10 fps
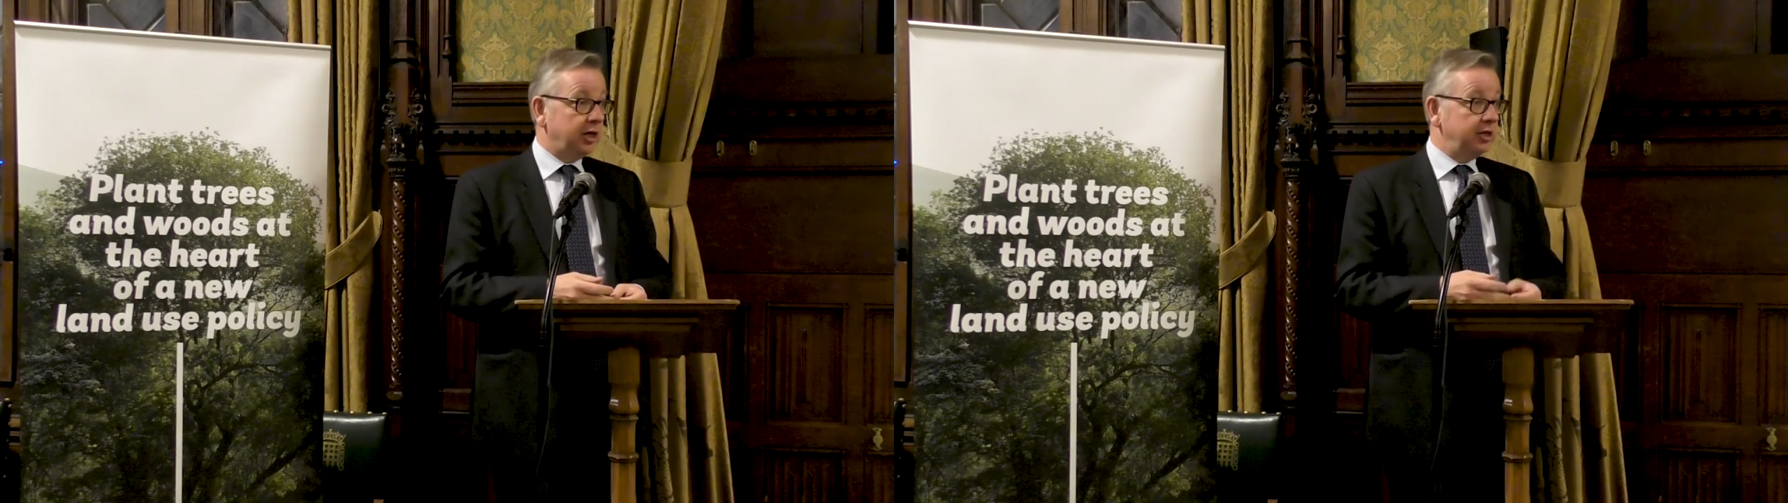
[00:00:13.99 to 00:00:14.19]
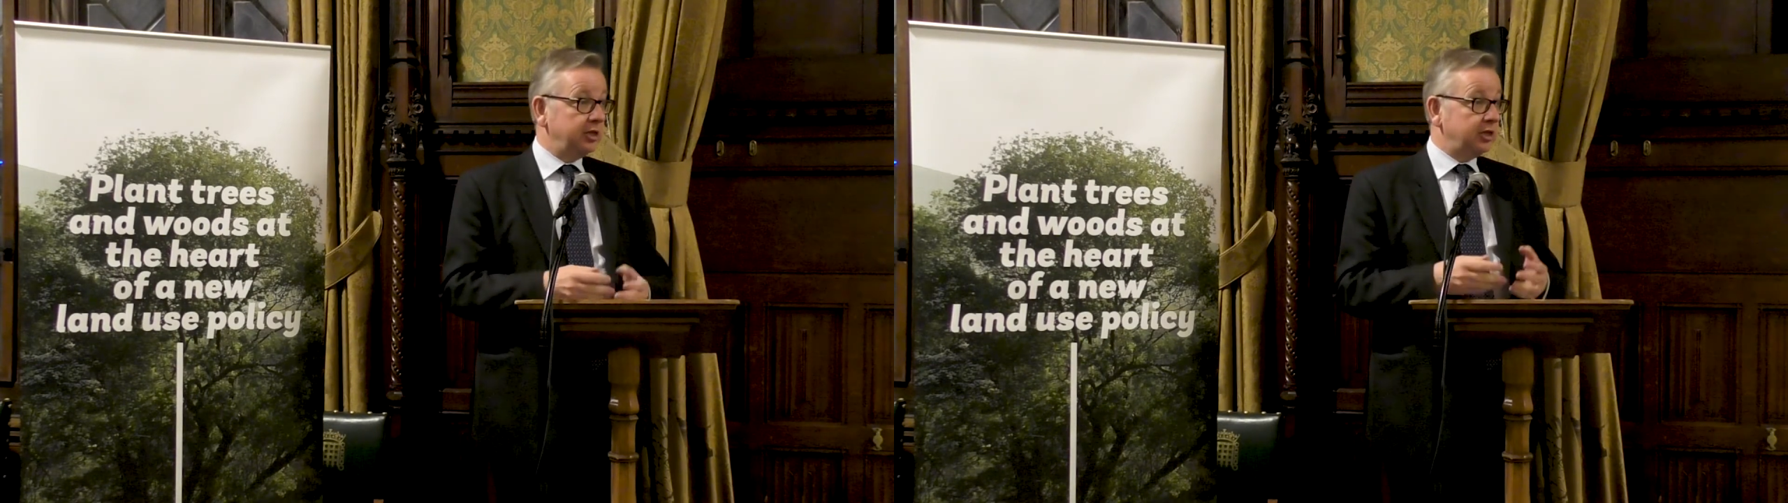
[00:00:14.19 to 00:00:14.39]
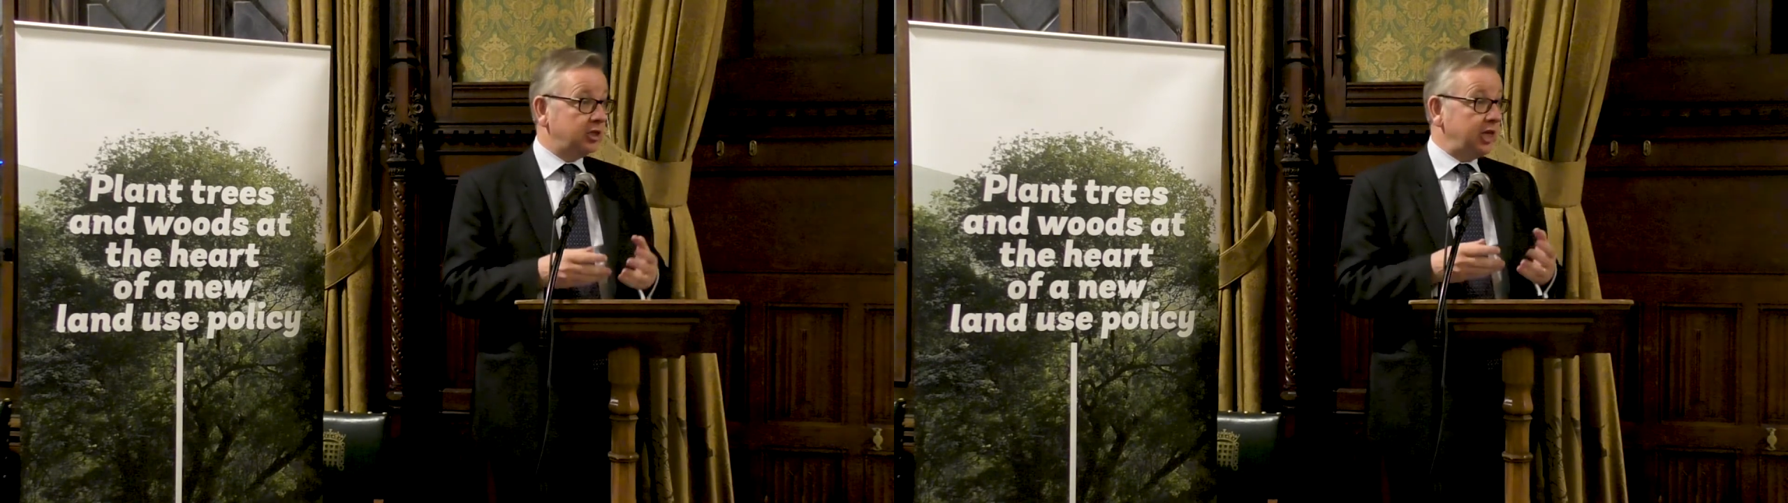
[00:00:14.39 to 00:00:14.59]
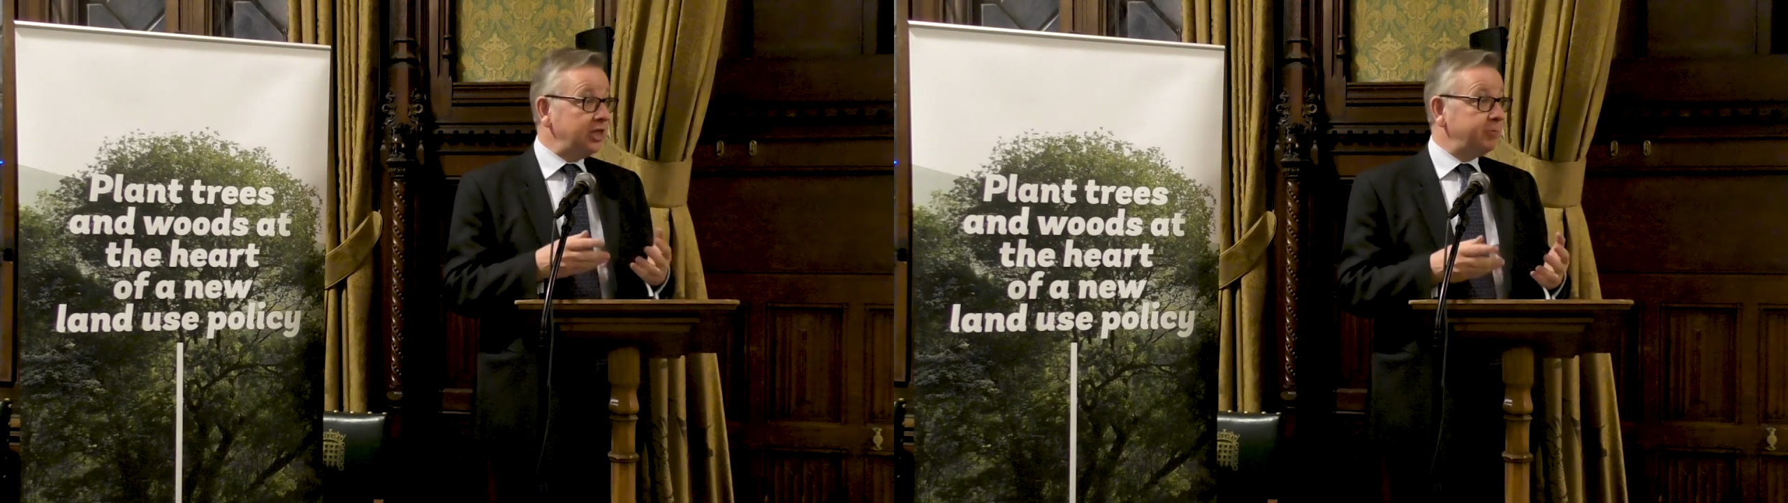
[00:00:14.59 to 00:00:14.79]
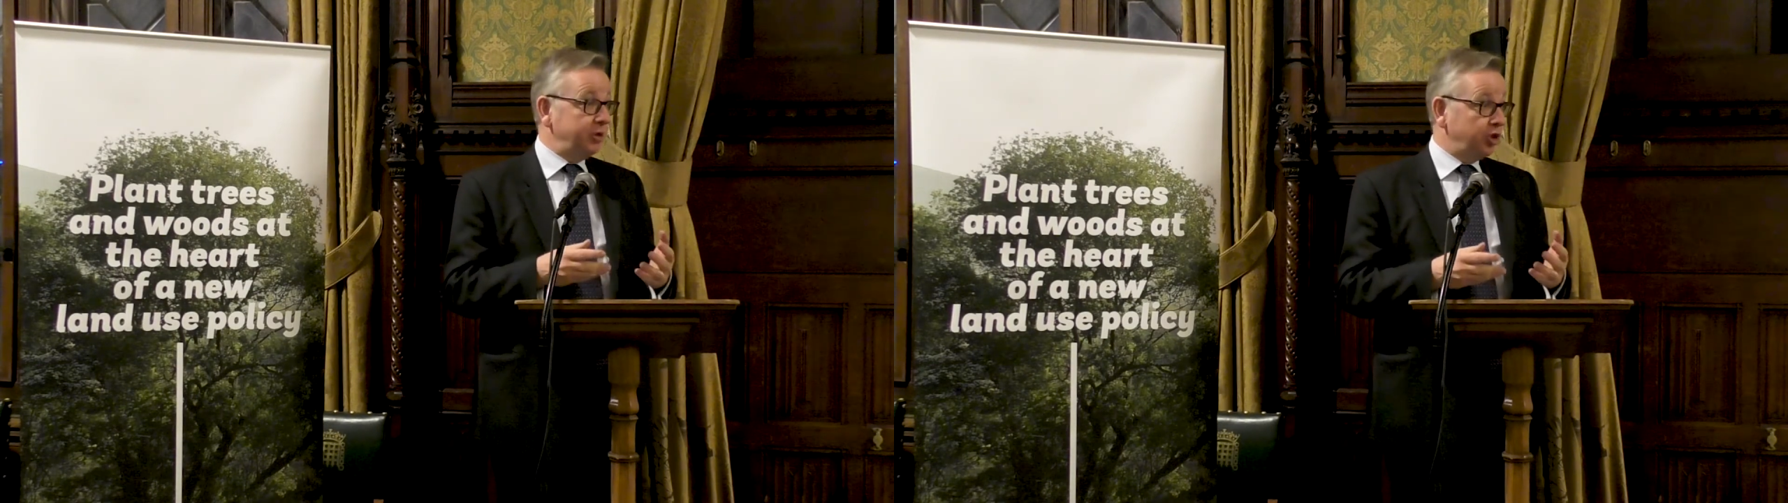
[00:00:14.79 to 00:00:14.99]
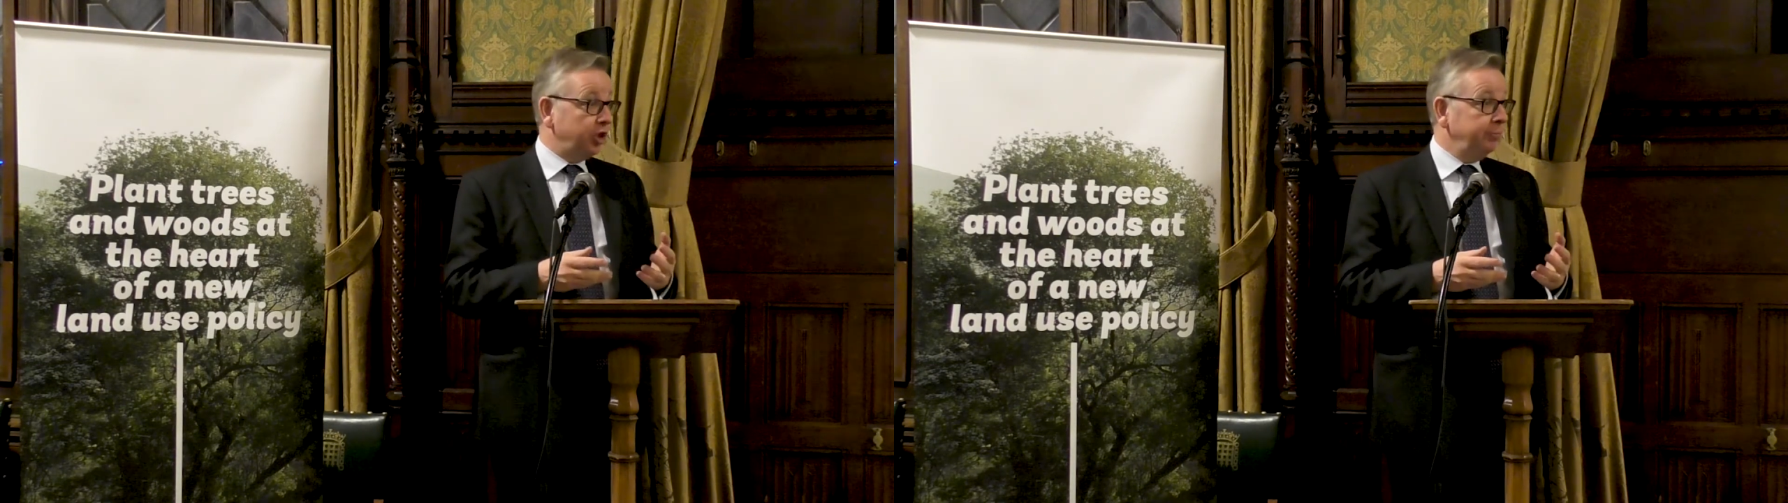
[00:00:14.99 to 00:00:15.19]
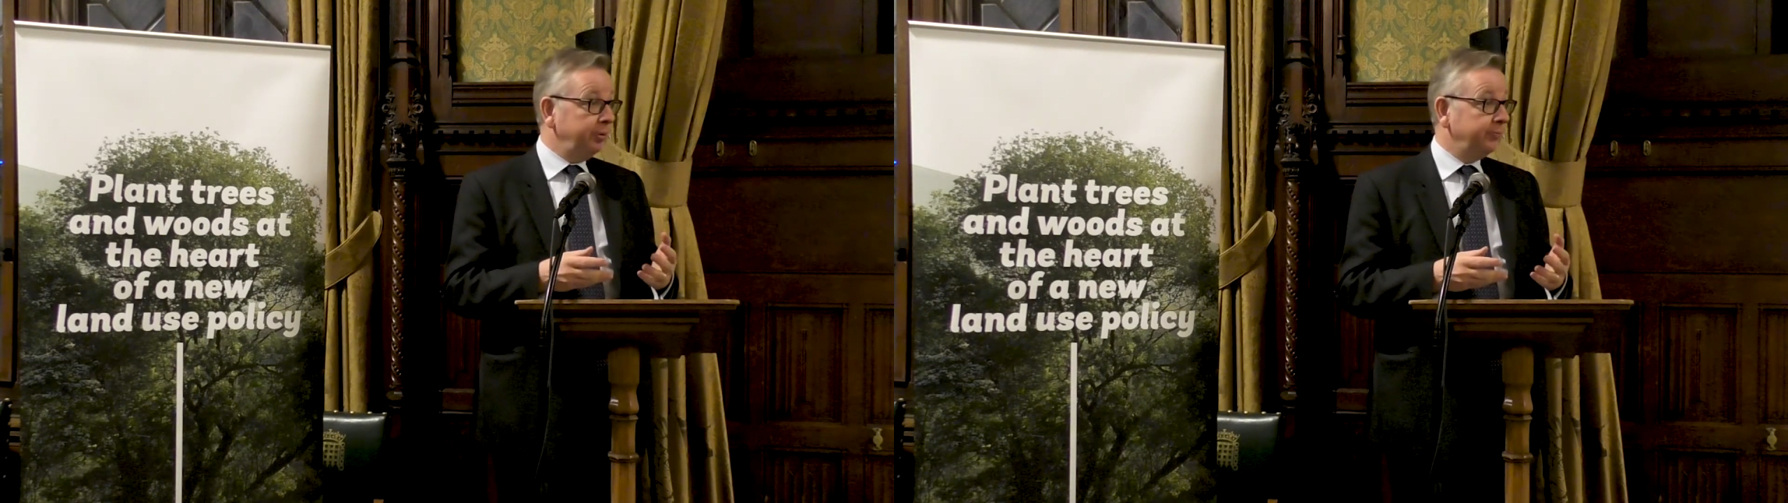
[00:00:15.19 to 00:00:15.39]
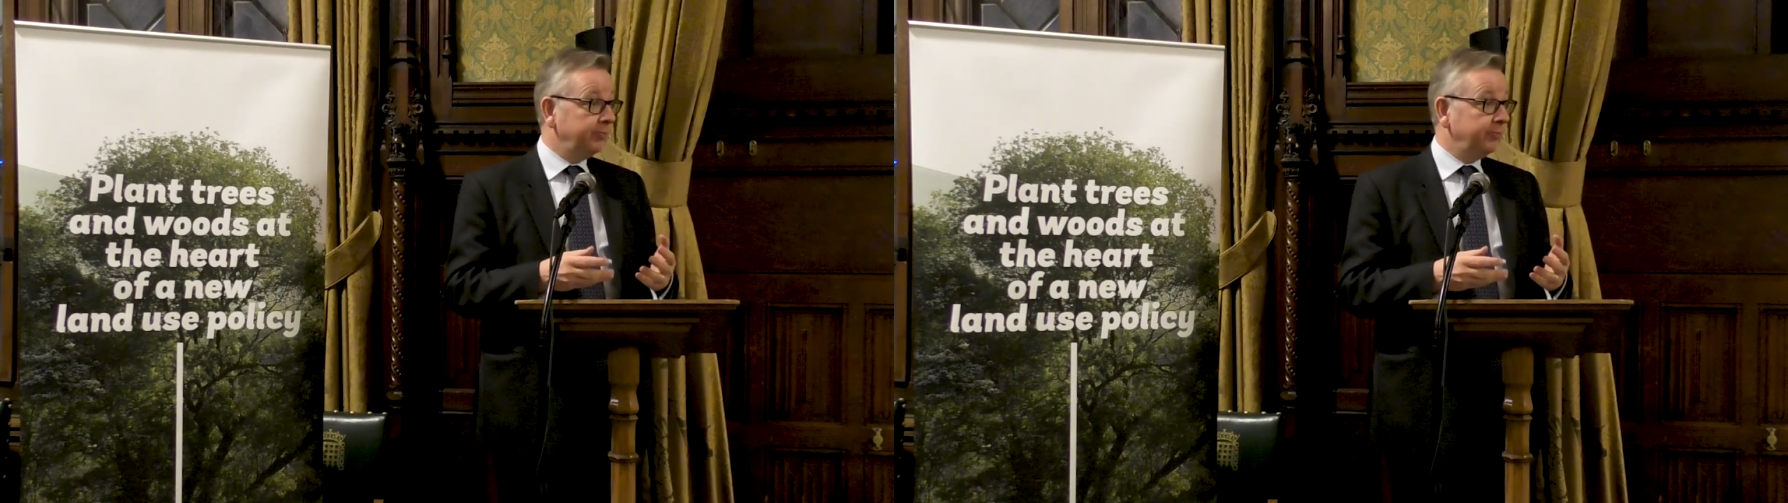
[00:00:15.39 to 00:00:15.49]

and he said statesmanship